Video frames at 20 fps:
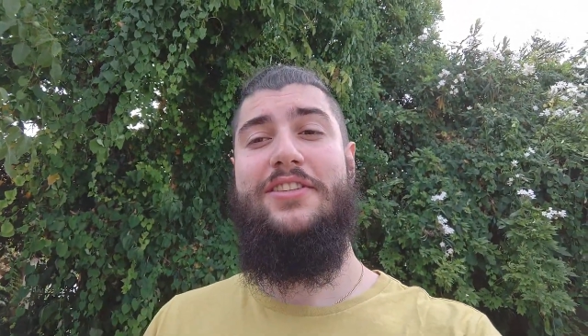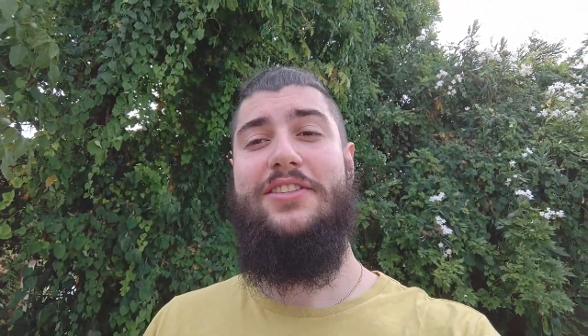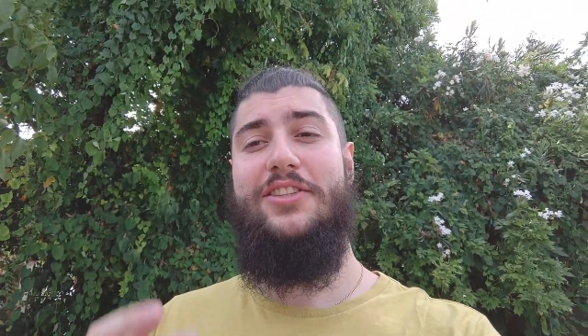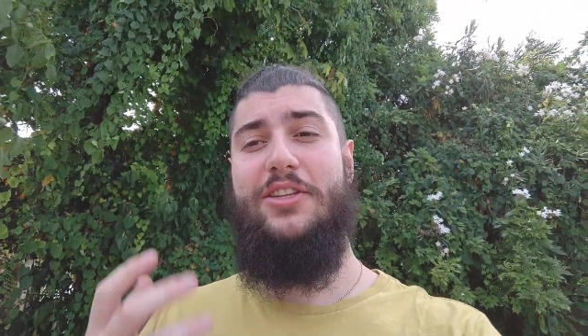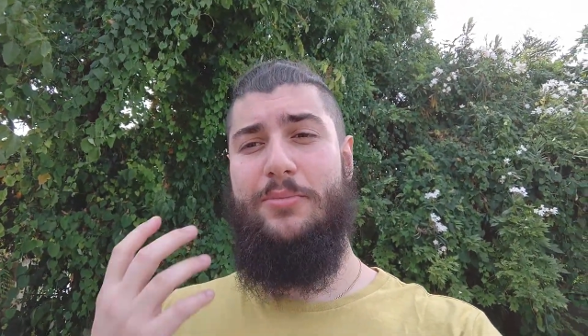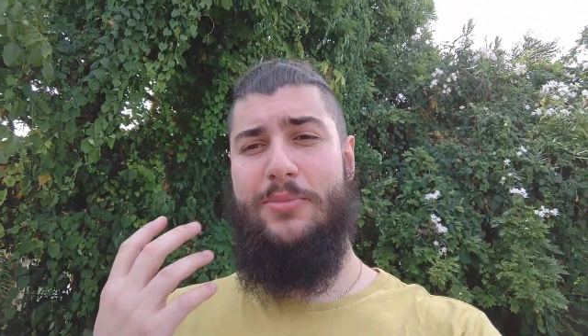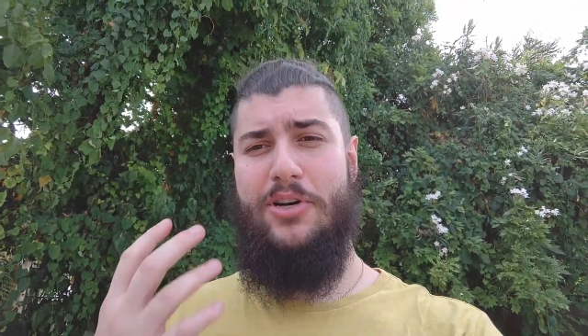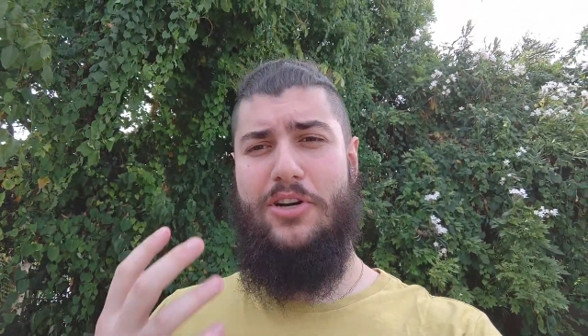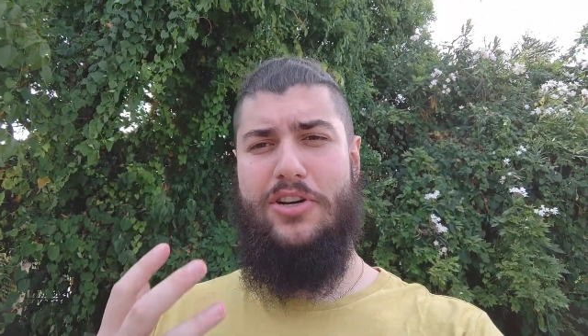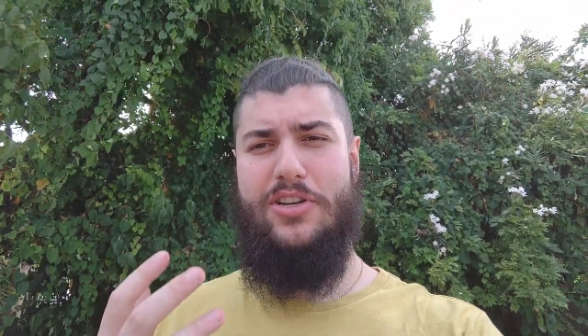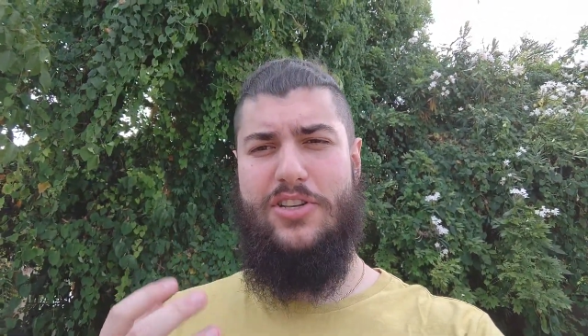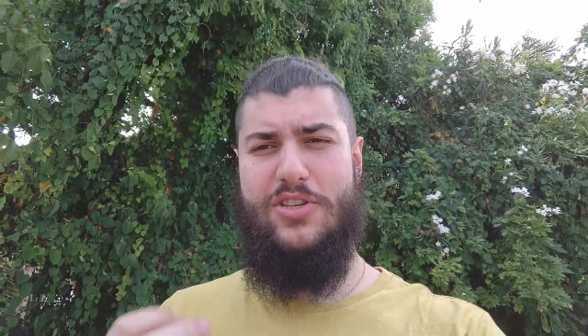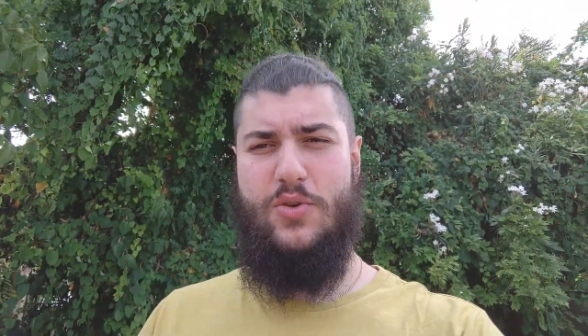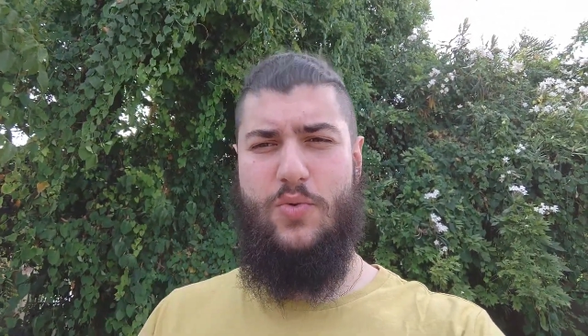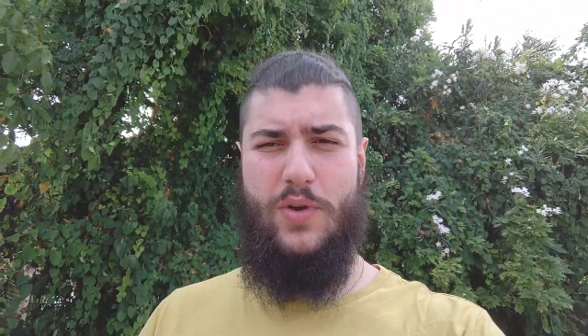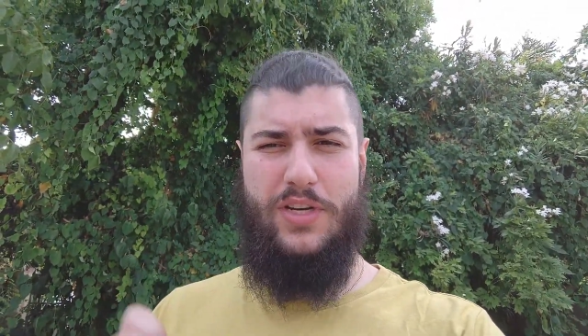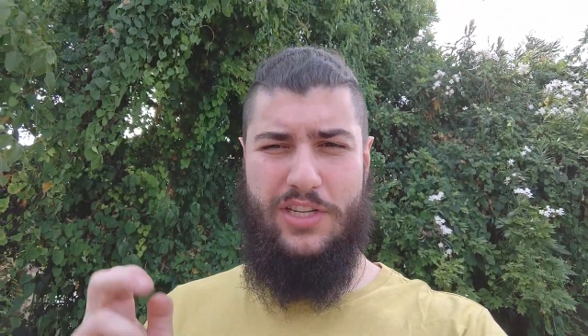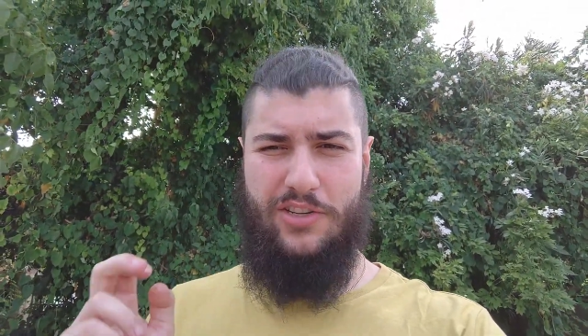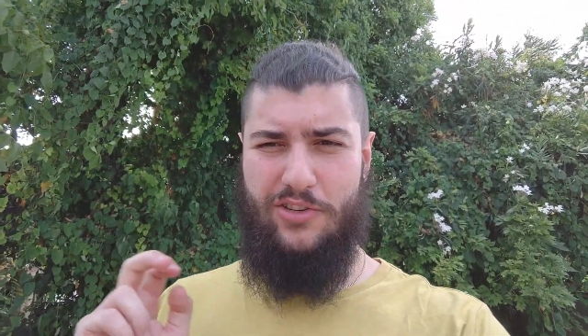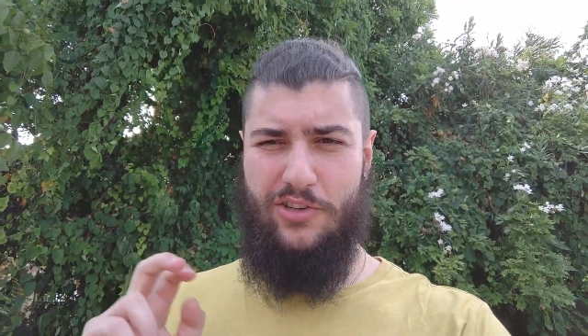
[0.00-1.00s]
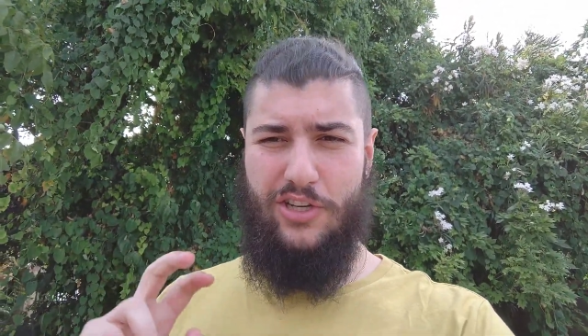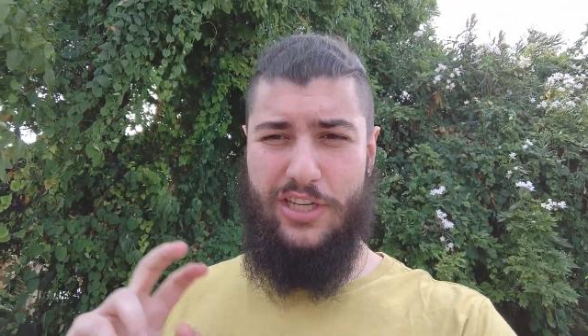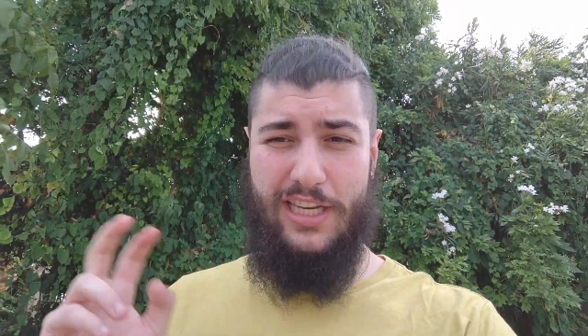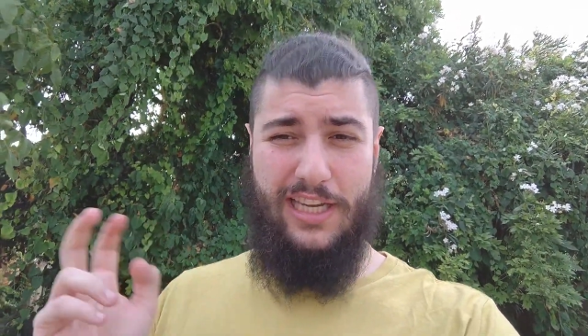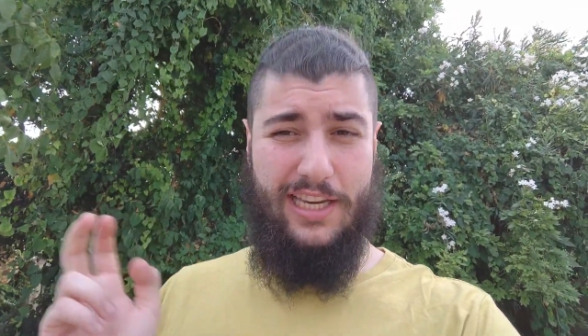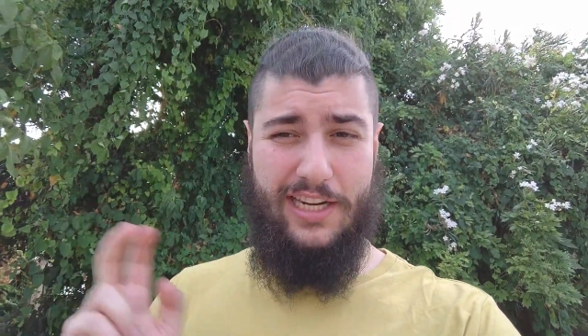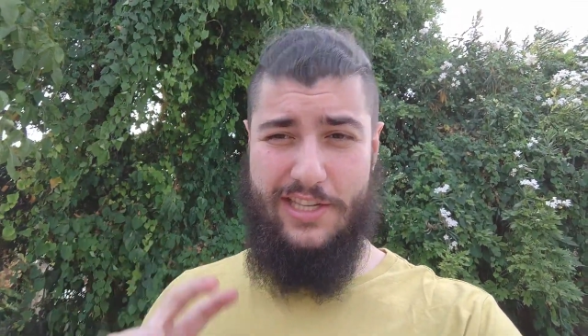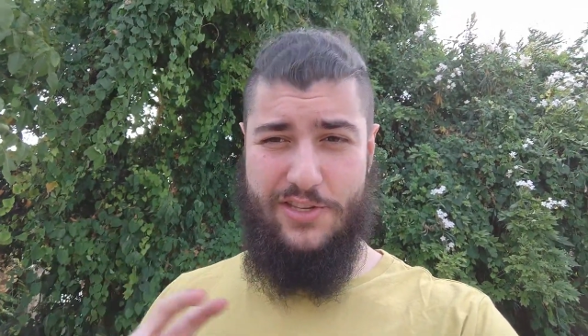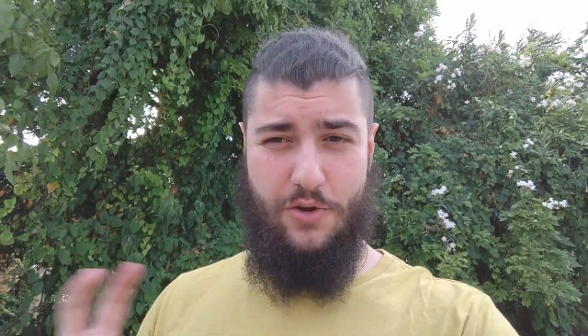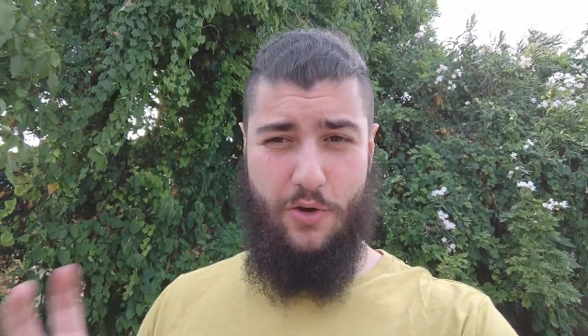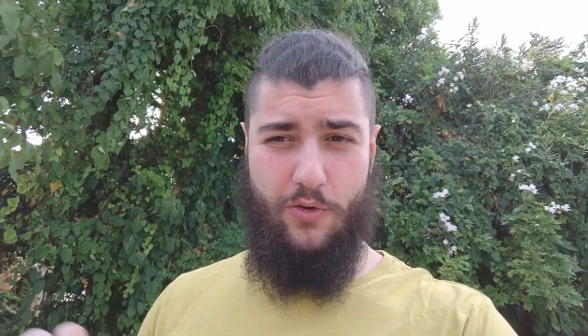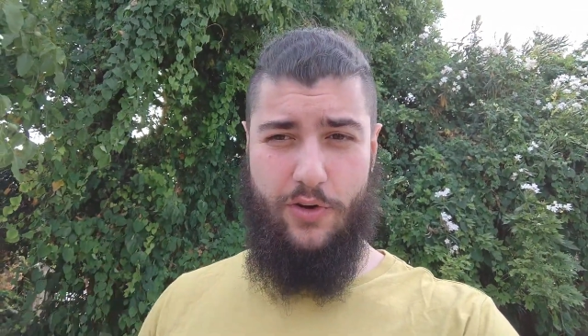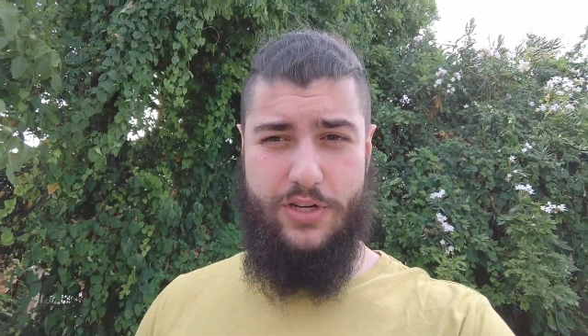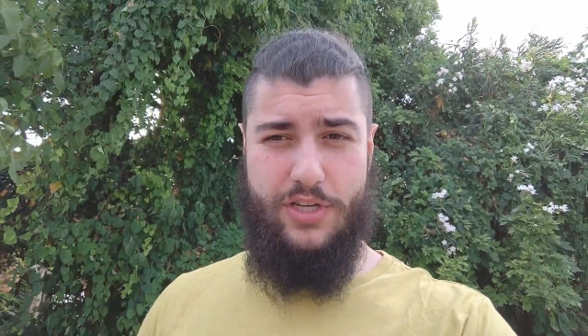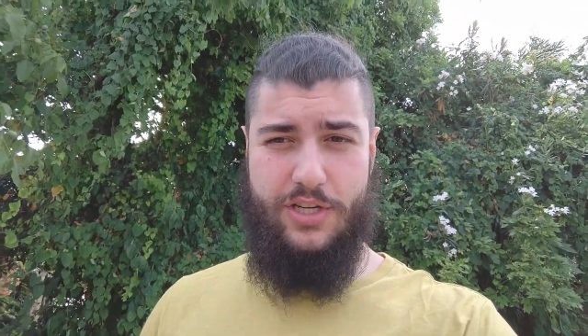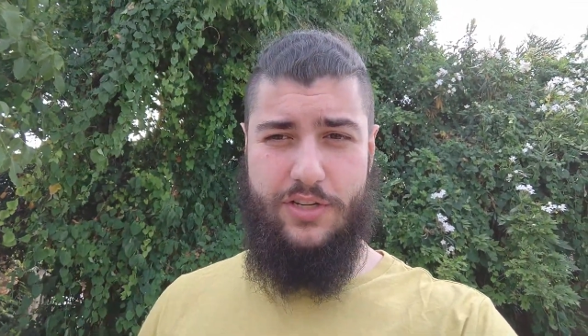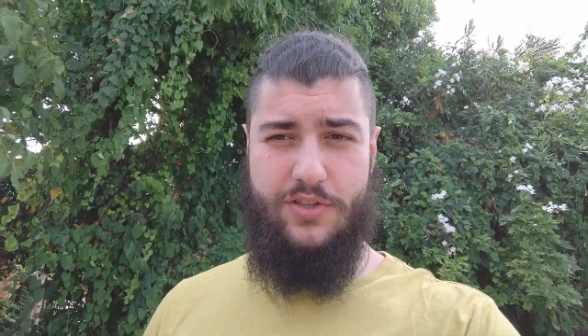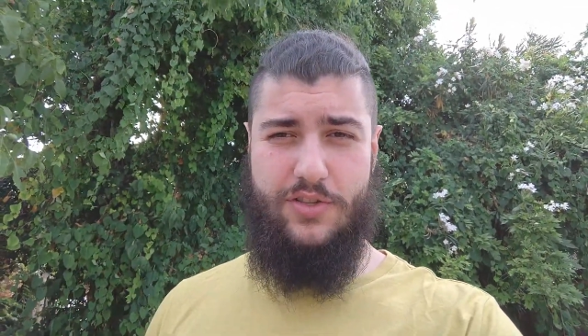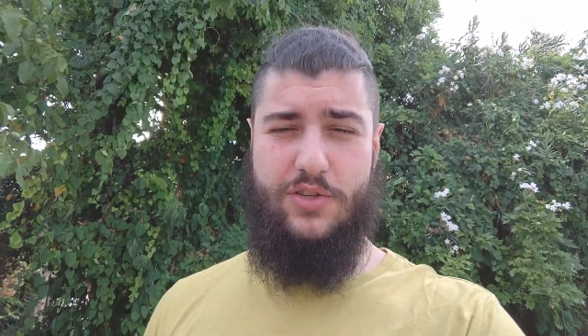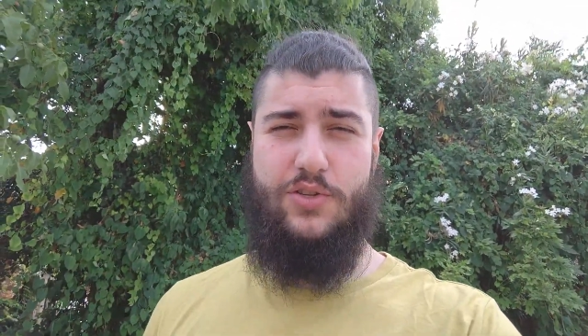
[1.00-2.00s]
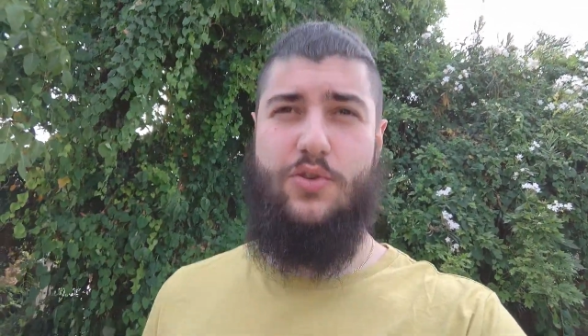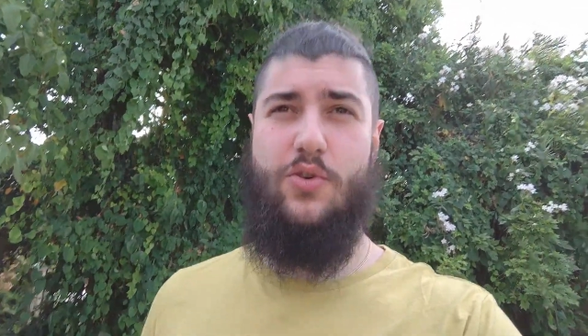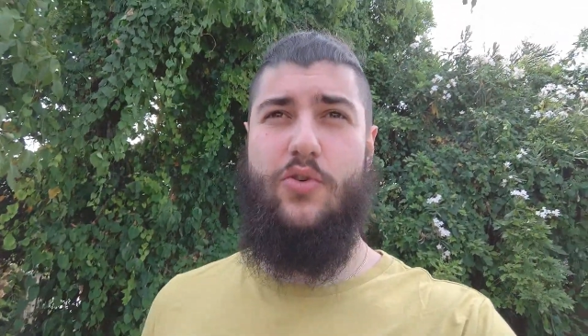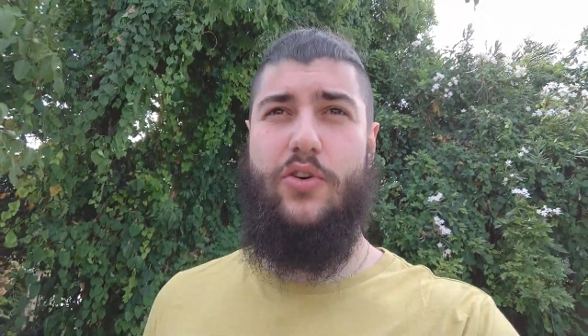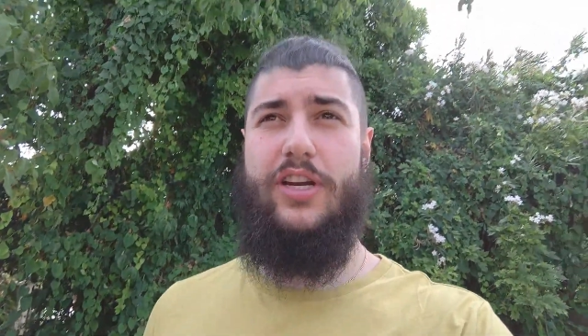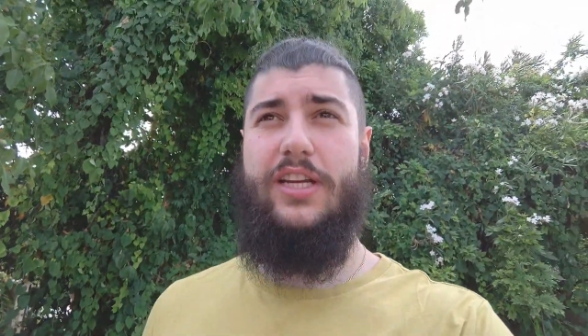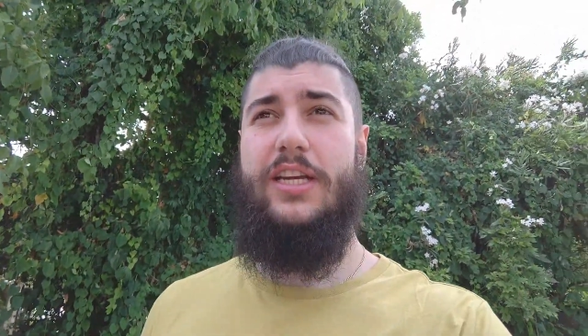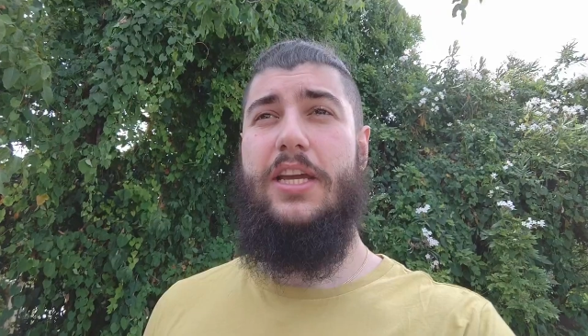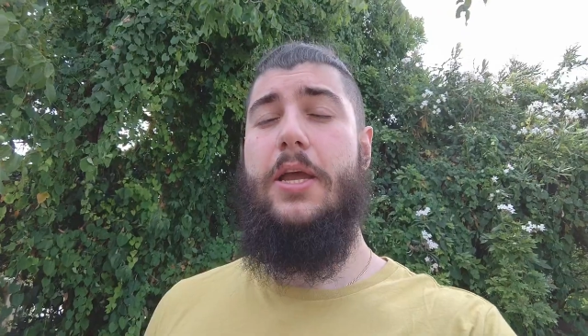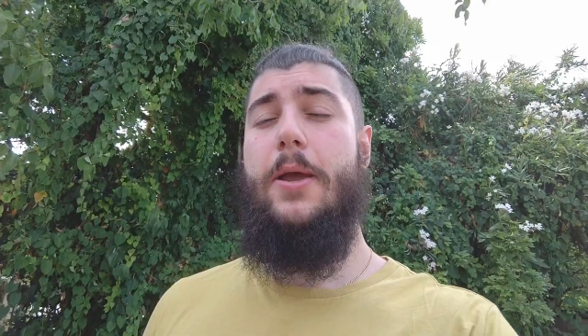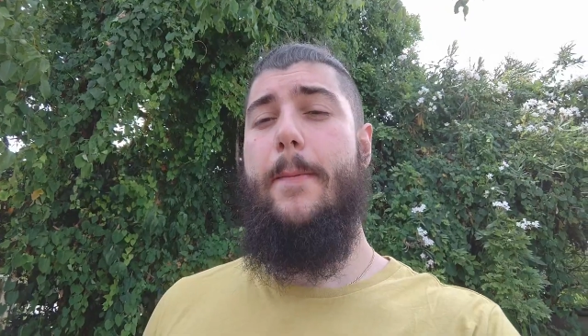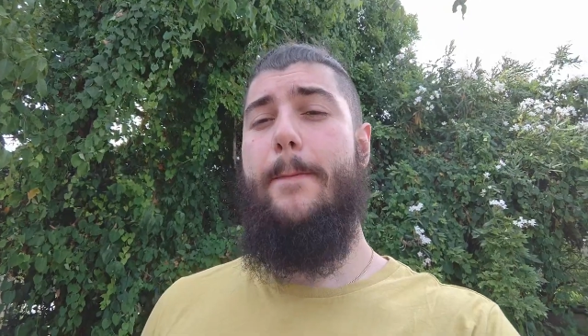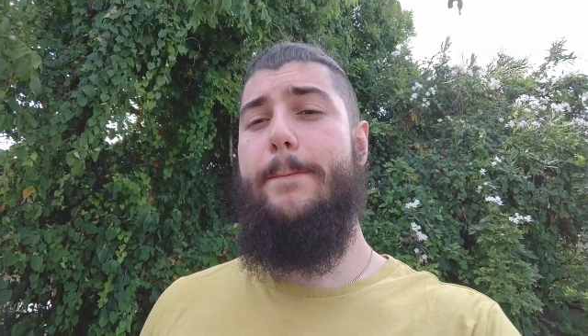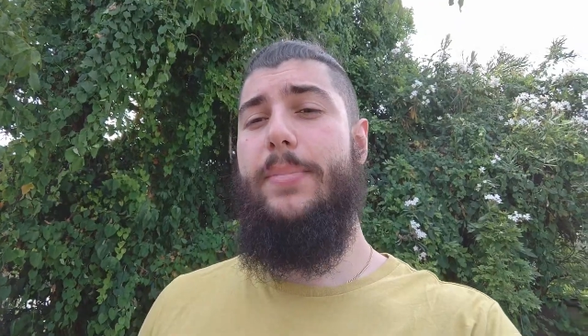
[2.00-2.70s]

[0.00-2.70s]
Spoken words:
the mask when you're looking at his origin story,